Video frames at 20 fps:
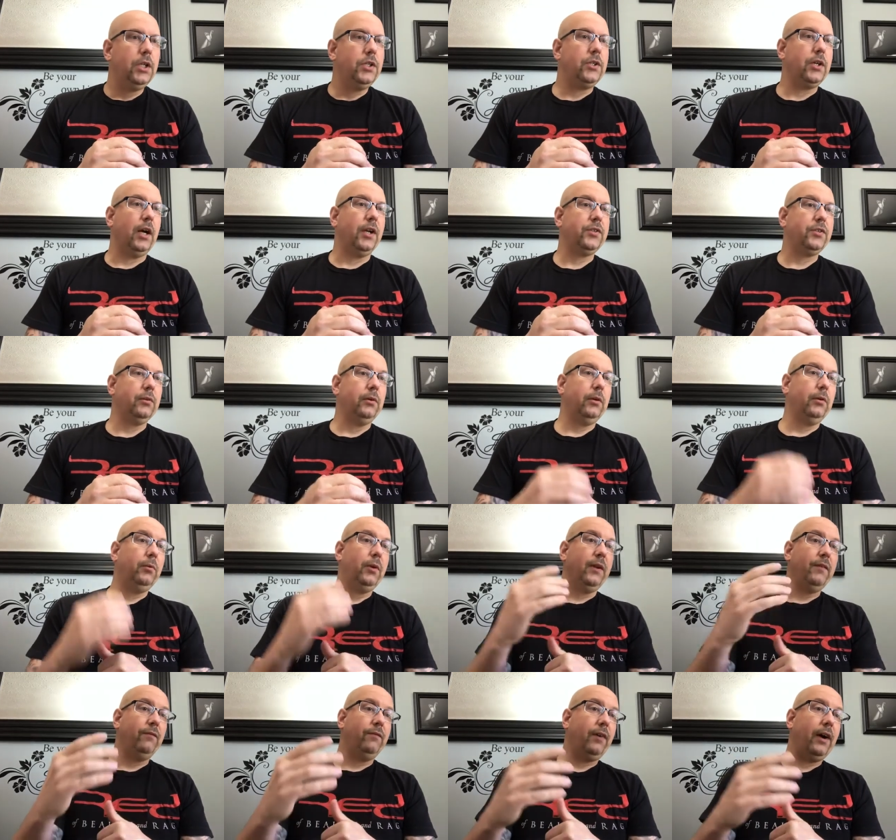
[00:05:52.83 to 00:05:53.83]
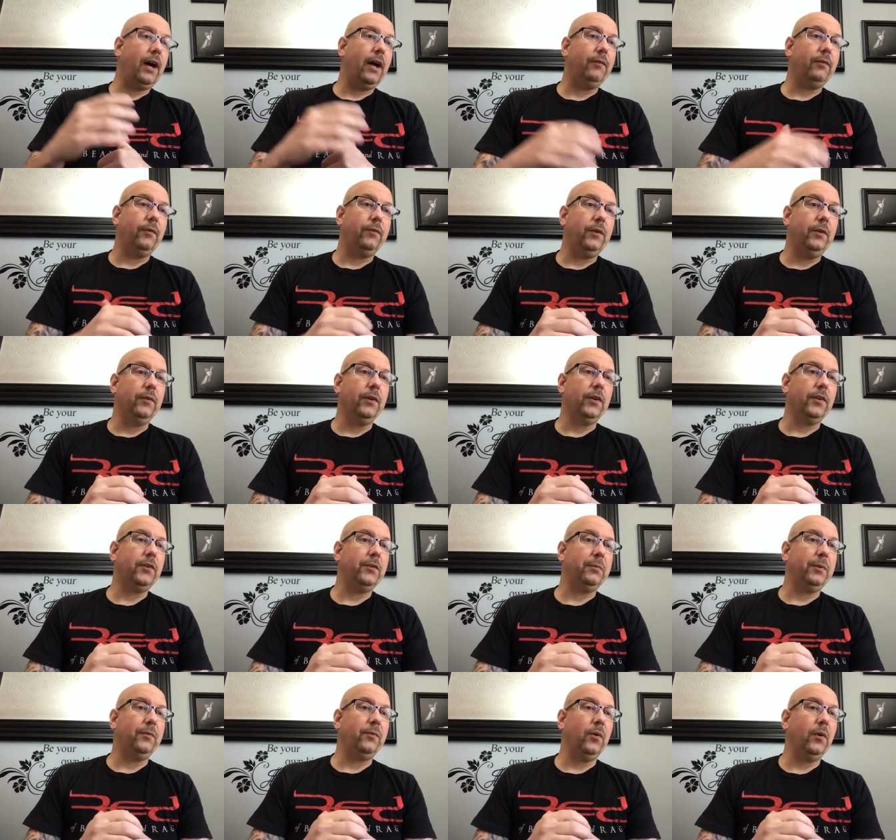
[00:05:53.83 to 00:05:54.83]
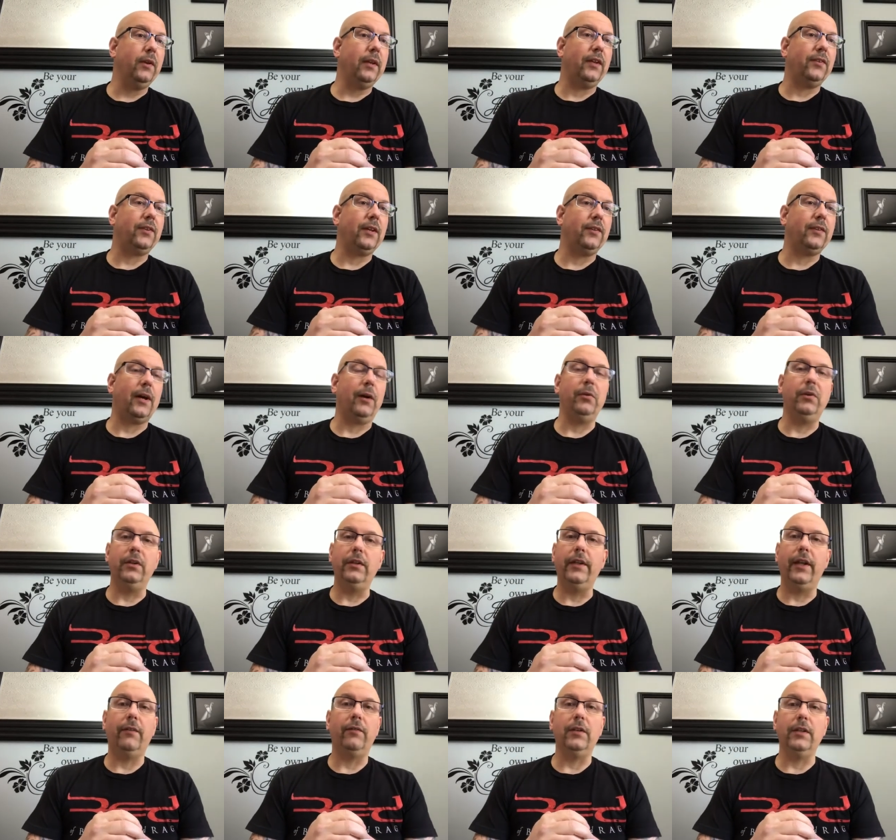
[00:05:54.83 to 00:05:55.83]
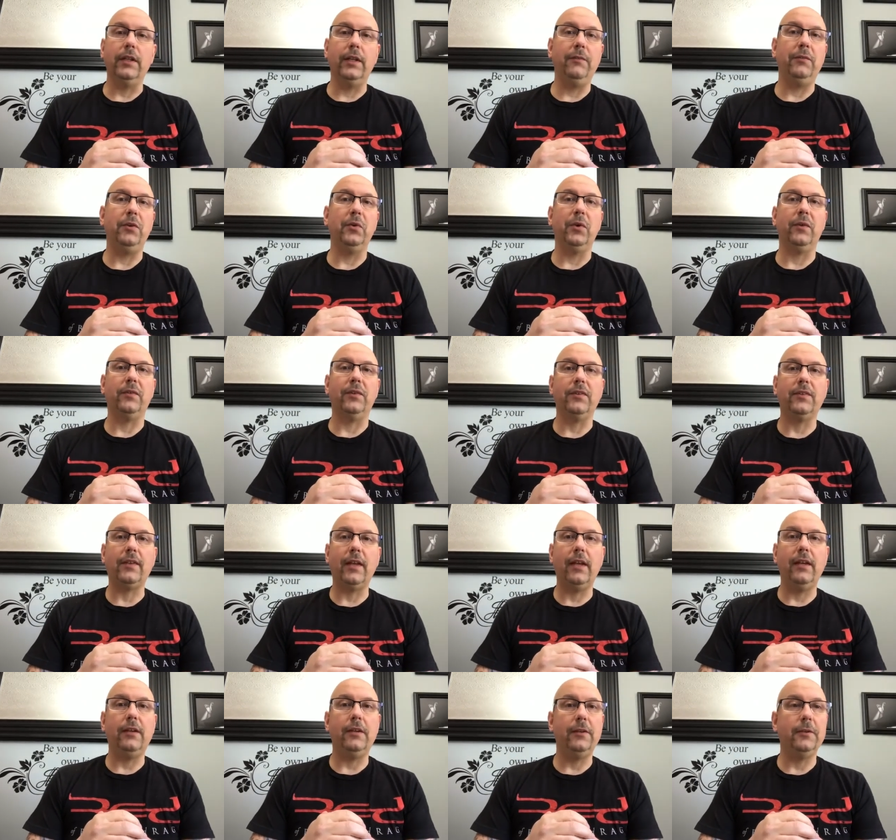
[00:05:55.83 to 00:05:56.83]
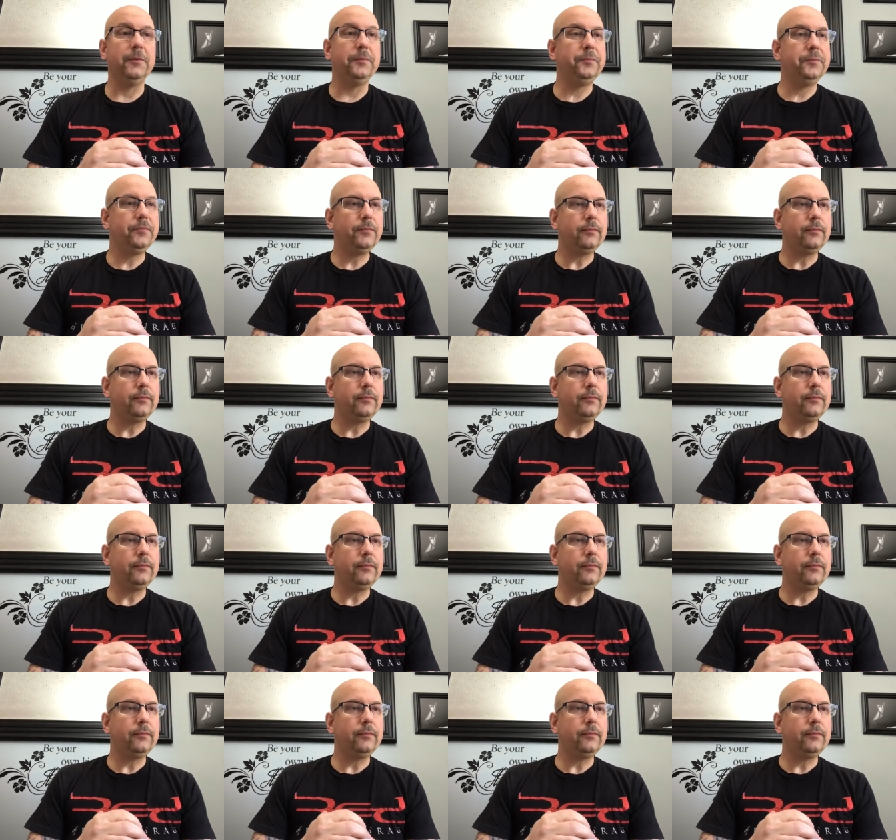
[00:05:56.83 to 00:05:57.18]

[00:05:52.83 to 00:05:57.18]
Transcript: Joshua 1 5, a few verses before that says, I will never leave you or forsake you.